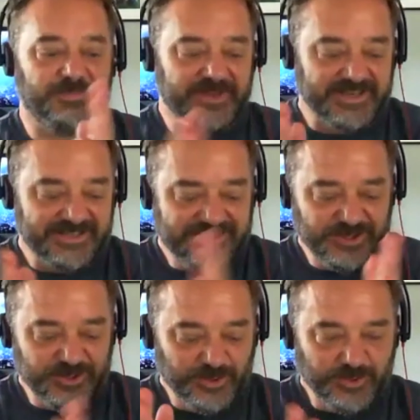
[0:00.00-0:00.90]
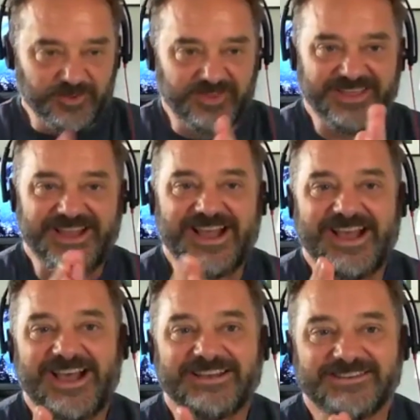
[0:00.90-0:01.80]
into the
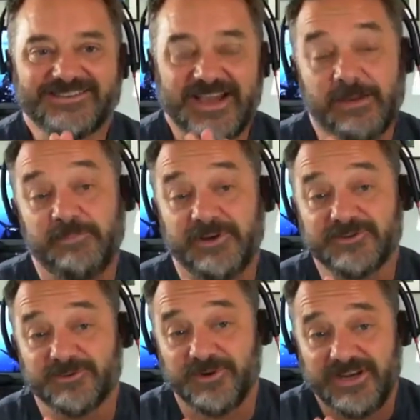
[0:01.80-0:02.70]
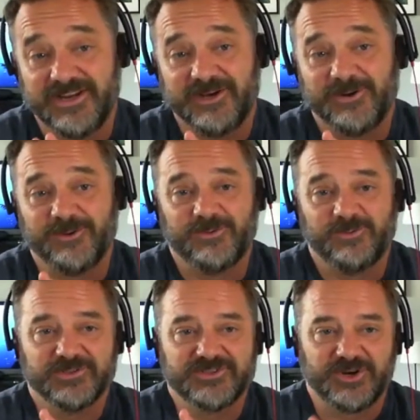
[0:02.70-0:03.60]
hot topics right now.
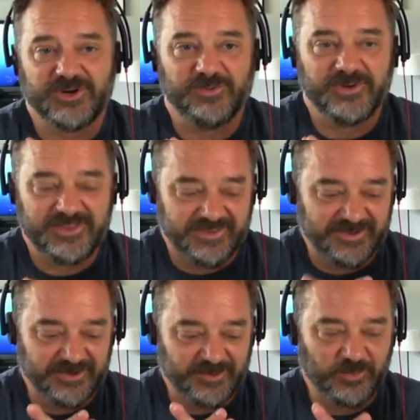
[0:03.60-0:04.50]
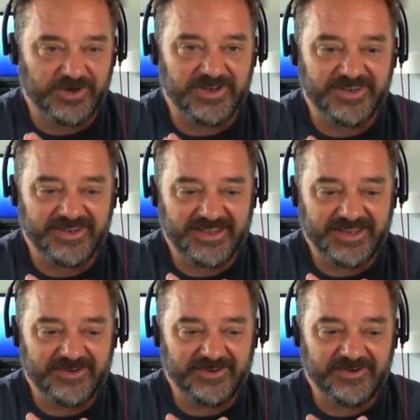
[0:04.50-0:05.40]
We'll start with the one
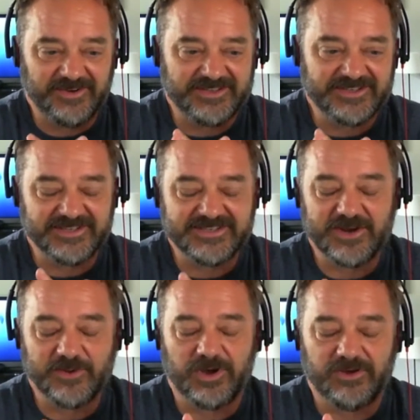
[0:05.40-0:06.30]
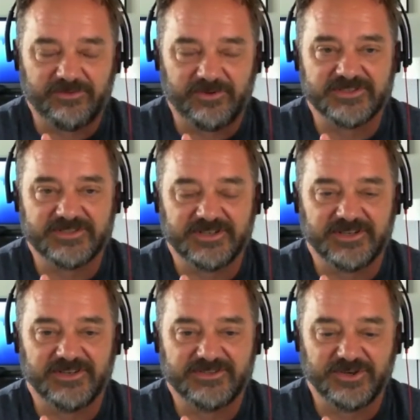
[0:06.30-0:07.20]
that it's going to take a while for us
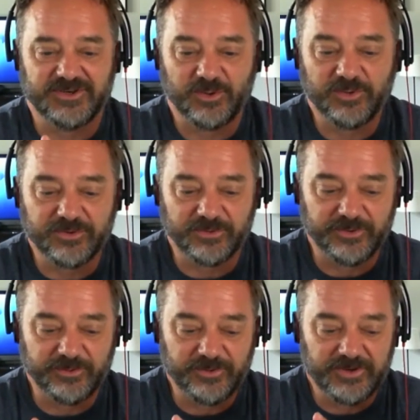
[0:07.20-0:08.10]
to go through.